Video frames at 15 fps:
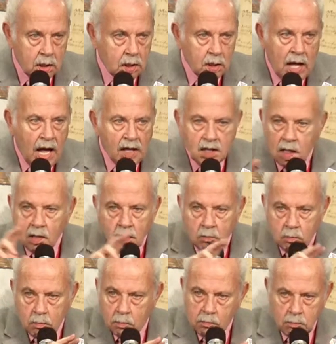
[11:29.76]
Not
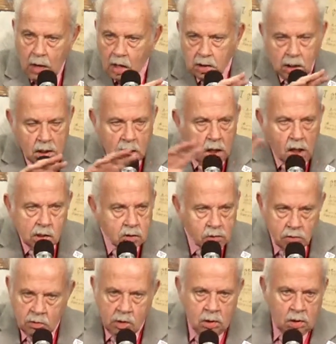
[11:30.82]

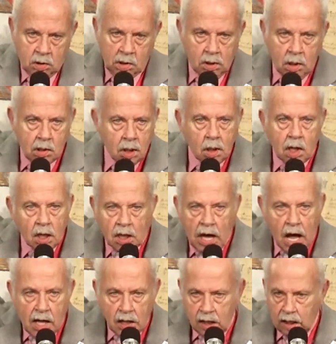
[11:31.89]
multicultural
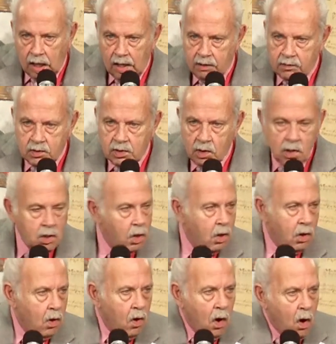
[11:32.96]
conclaves
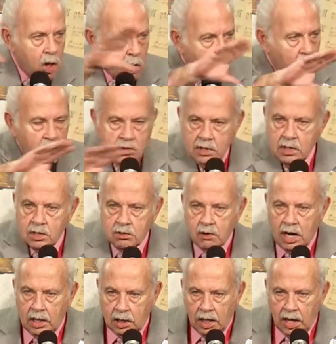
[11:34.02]
all over this
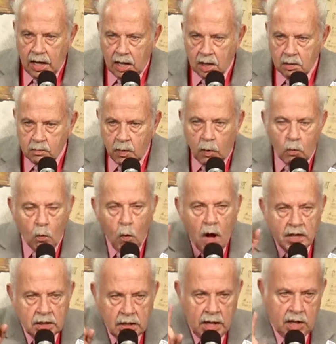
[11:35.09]
great land, but
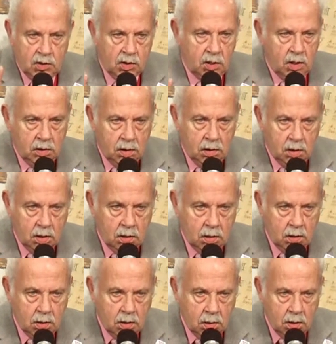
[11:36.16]
one nation,
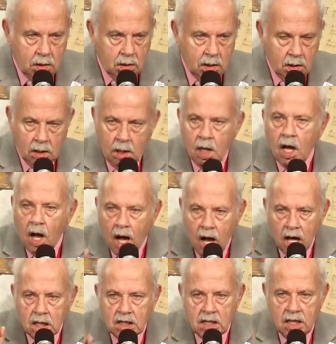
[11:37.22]

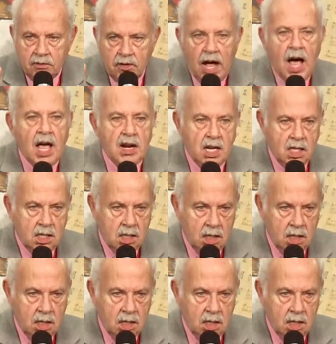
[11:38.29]
undivided,